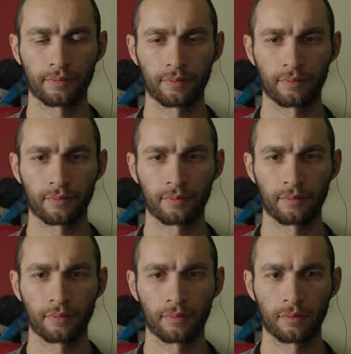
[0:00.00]

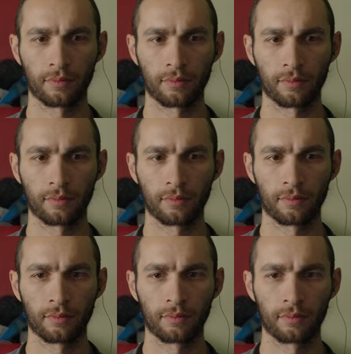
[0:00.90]

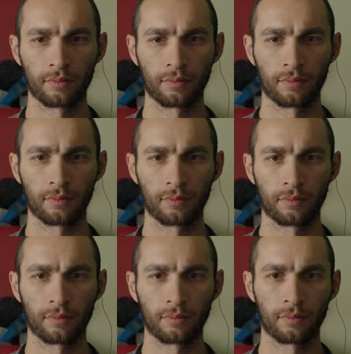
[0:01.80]

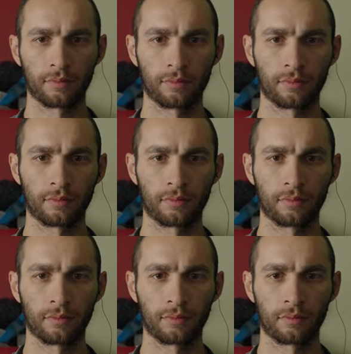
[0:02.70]

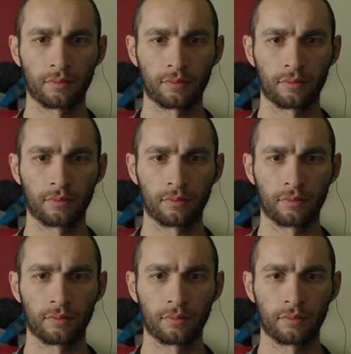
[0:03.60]
The person shown says nothing.